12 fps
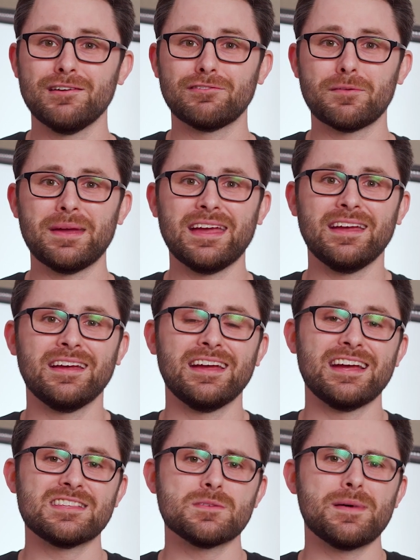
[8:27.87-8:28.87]
For me,
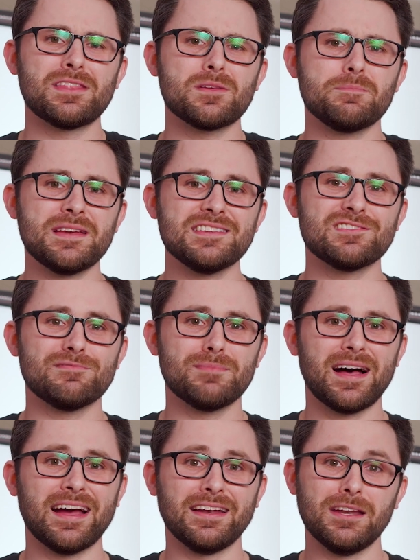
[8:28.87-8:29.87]
it's about the peace of
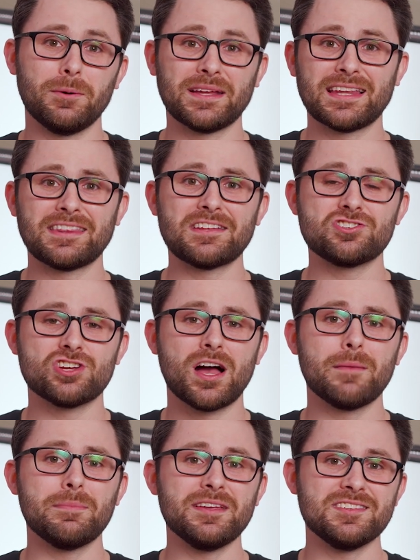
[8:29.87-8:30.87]
mind knowing that the
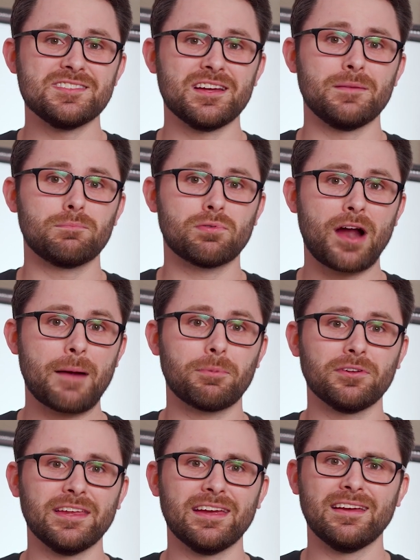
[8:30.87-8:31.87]
job is done
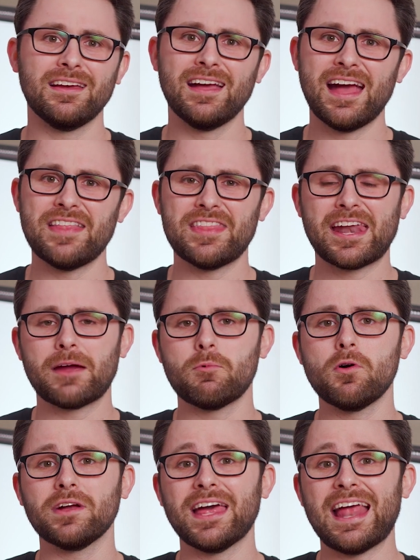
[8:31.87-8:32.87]
properly, and that I
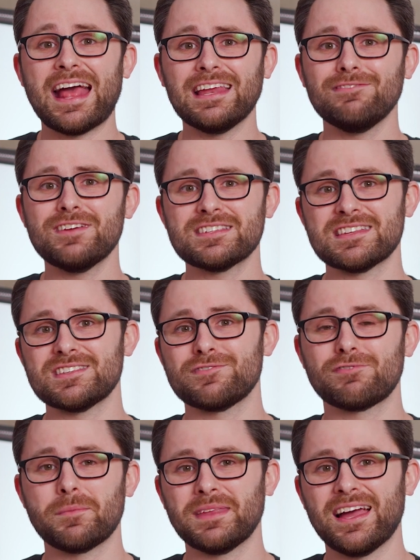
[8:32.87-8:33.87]
won't get any visits
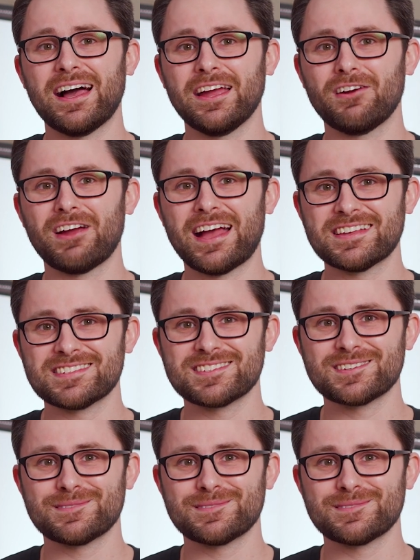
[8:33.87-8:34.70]
from the IRS.